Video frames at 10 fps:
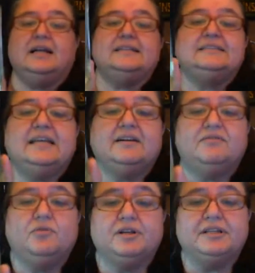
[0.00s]
Got a set of
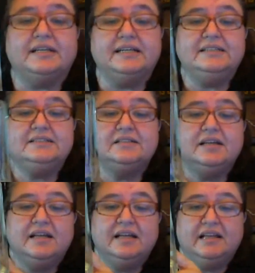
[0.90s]
4 of these.
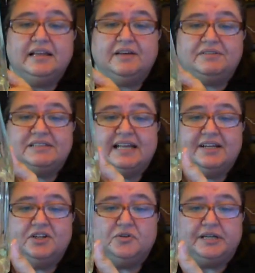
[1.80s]
They have a
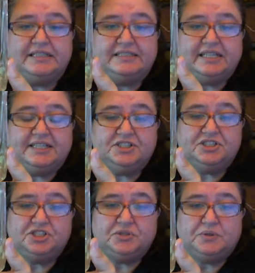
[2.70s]
slight green
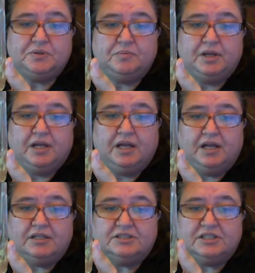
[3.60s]
tinge to them.
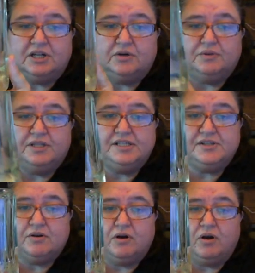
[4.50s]
So
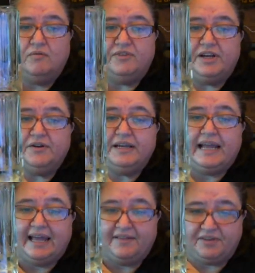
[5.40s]
these are very
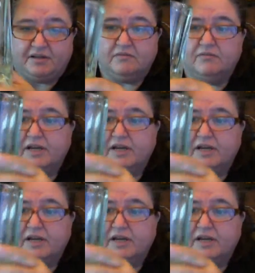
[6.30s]
heavy